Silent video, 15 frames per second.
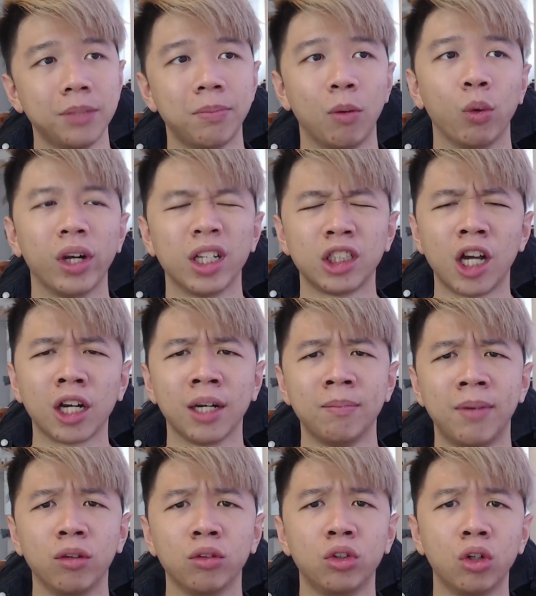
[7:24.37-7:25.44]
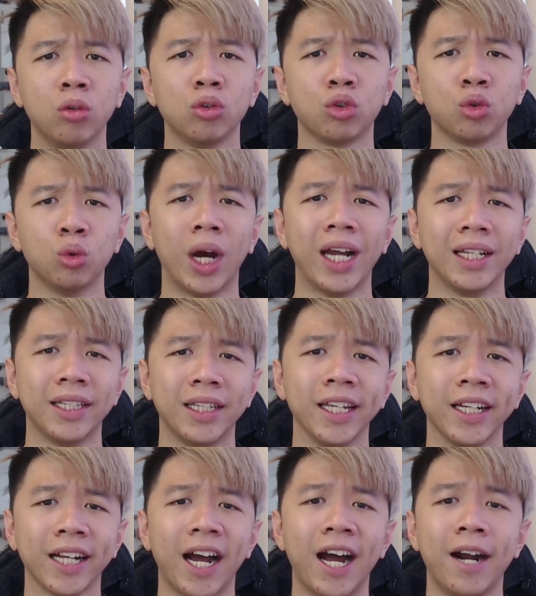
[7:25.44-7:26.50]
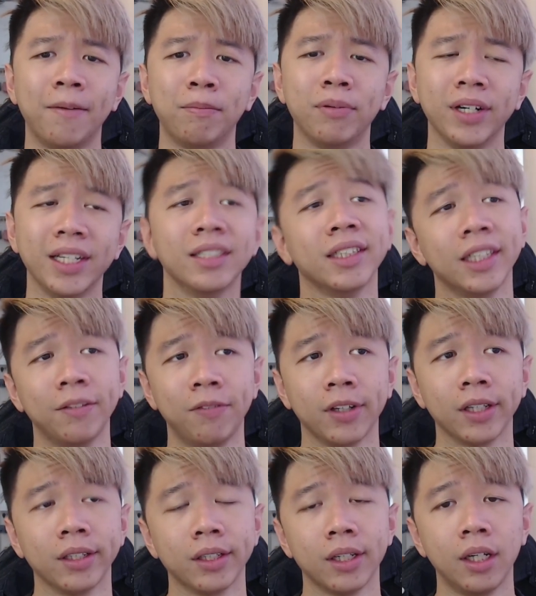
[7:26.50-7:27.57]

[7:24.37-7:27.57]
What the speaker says: but we're going to talk about those who I think are pretty significant.